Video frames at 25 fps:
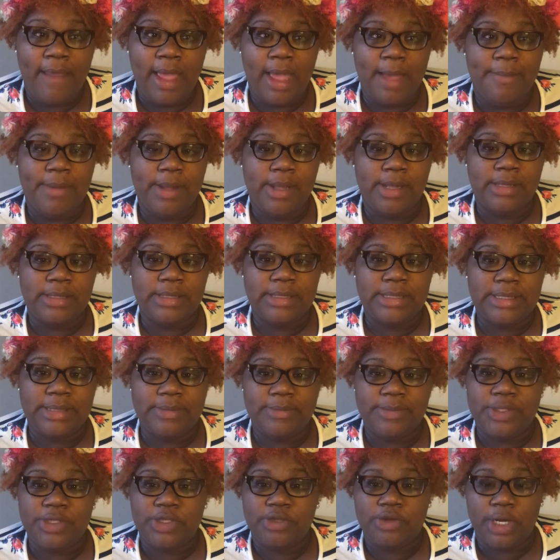about
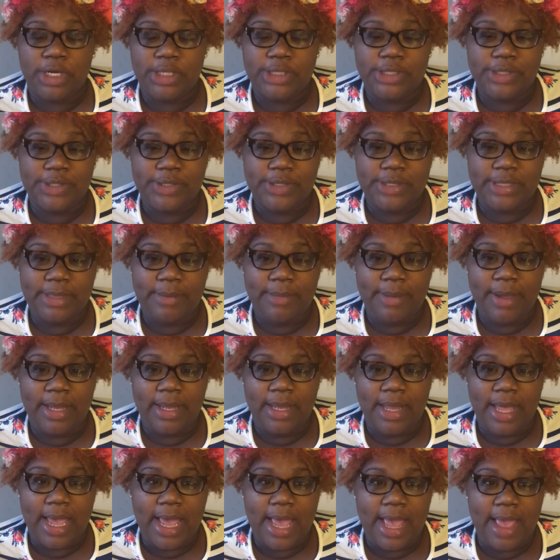some stressors in my
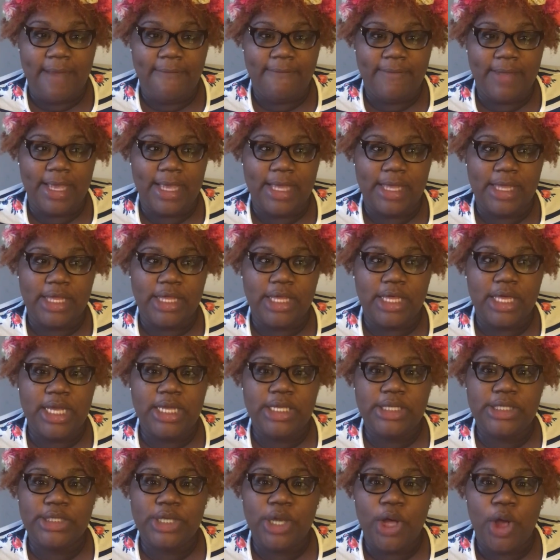life, and
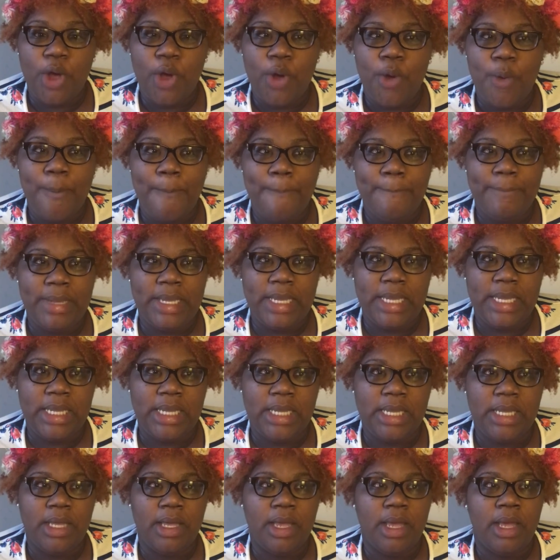she told
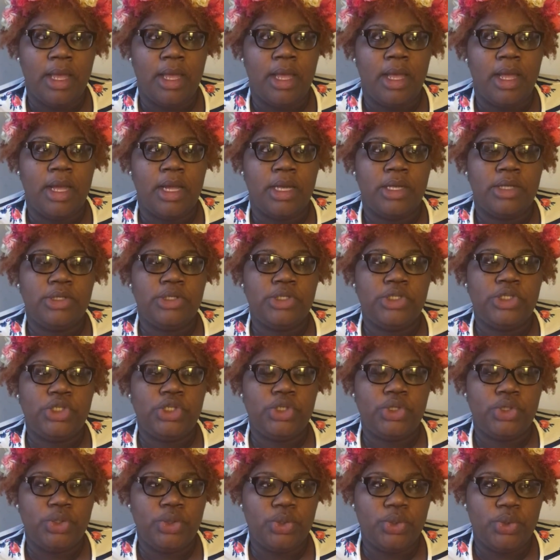me
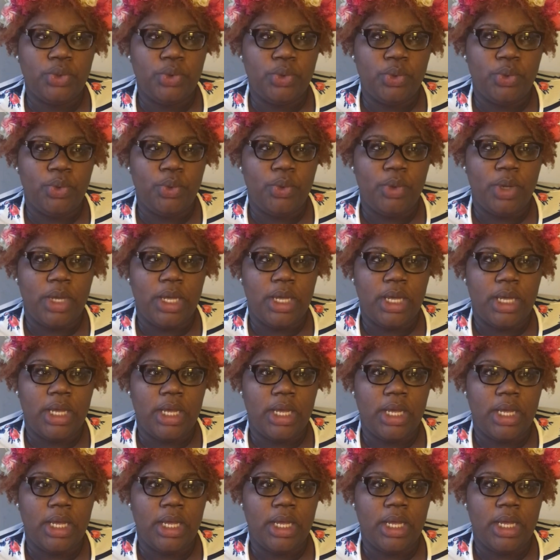that